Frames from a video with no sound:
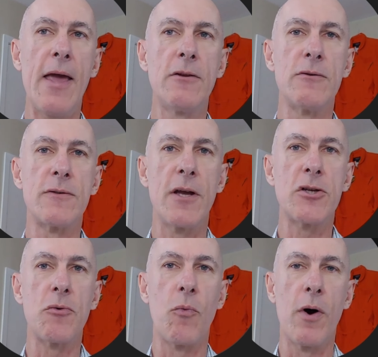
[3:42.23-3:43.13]
A to
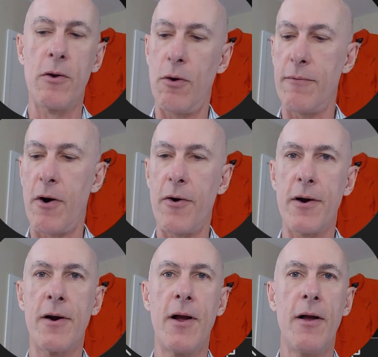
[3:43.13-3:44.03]
station 1 of
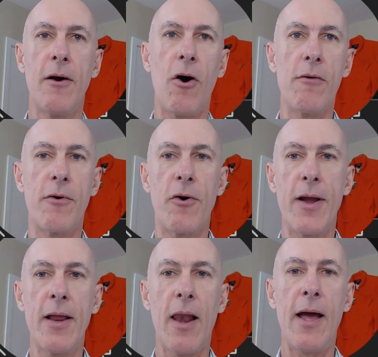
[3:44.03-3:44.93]
our
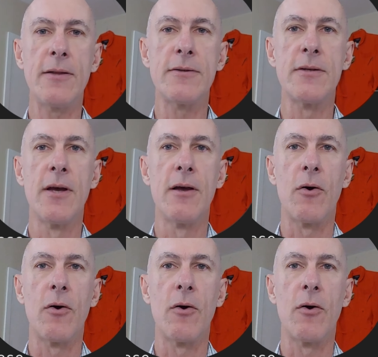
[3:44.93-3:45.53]
inlet.